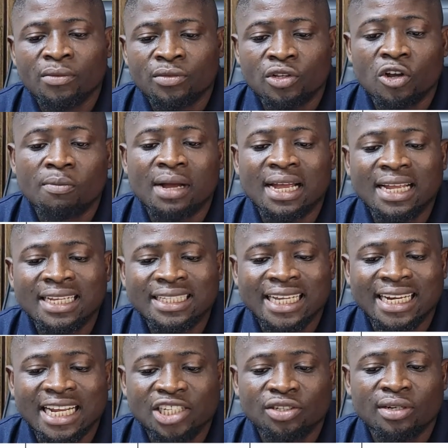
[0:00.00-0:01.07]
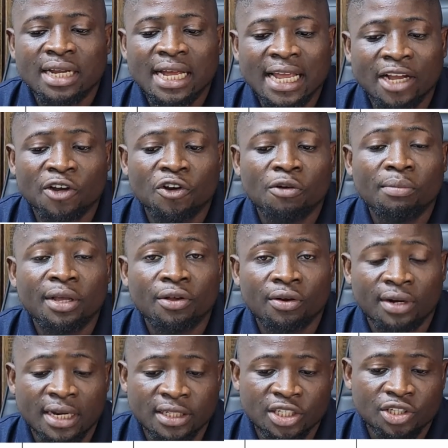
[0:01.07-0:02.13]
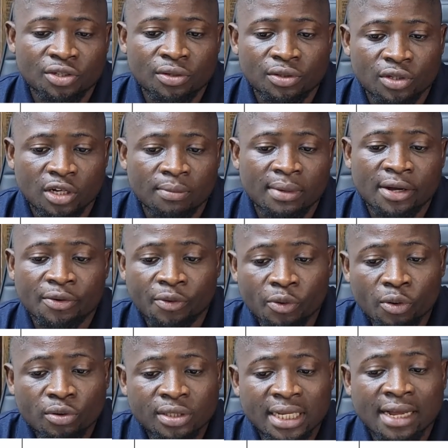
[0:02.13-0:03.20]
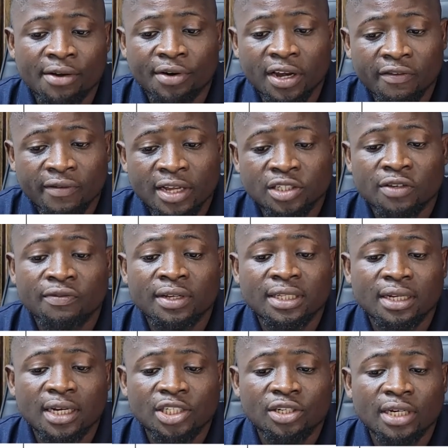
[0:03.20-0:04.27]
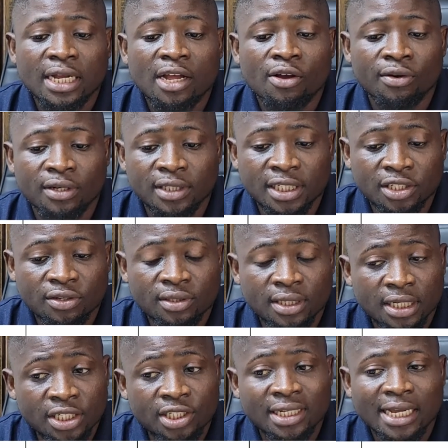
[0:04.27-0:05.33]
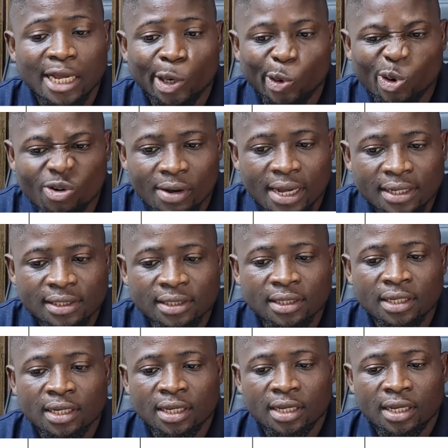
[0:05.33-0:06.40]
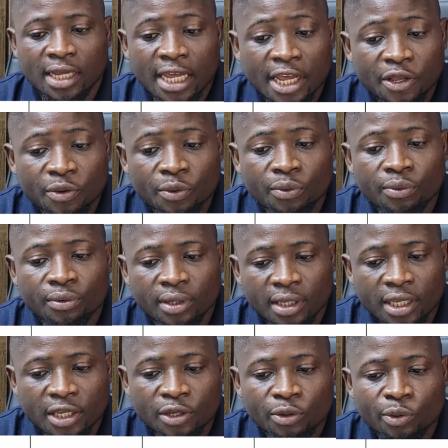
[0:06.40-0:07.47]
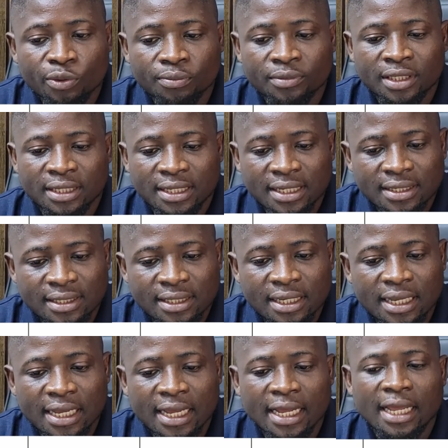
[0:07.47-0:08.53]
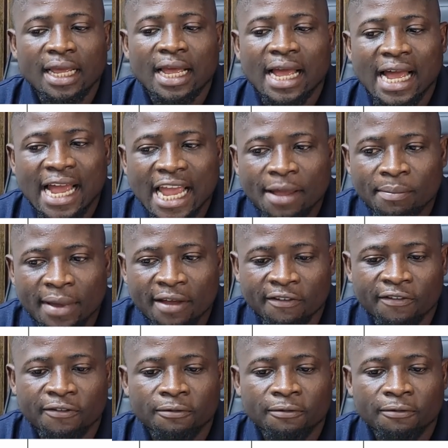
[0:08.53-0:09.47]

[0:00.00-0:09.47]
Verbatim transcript: Talk about international economic organizations, talk about roles and relevance of international organizations, e.g. ECOWAS, AU, EU, ECA, IMF,